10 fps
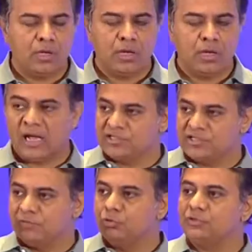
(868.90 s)
I'll just
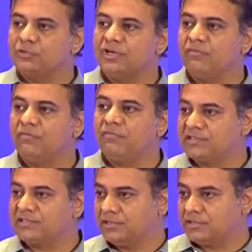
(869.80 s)
give you 3
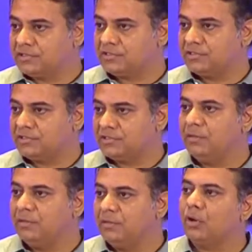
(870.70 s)
facets, 3
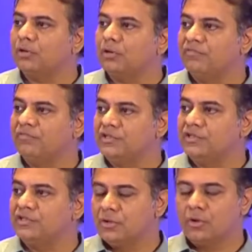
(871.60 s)
important features
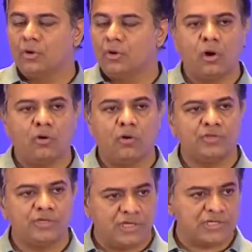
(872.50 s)
of the
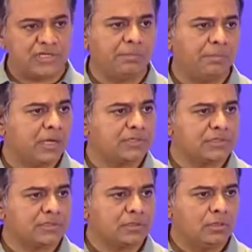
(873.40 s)
TSI Pass.
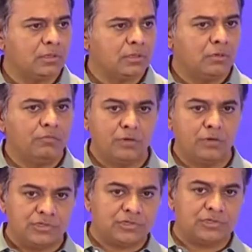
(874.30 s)
For
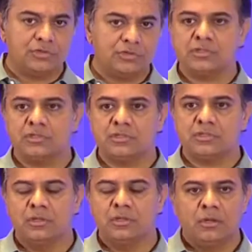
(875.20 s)
instance,
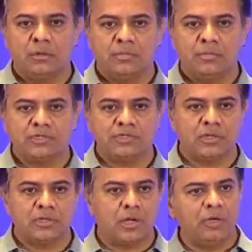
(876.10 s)
Mr.
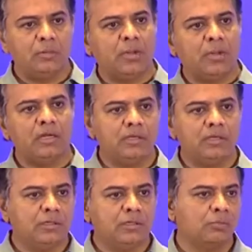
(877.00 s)
Kamal Bali
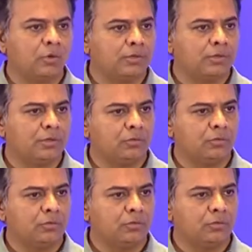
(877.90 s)
here wanted to open
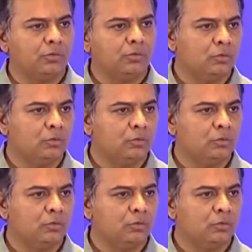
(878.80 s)
a new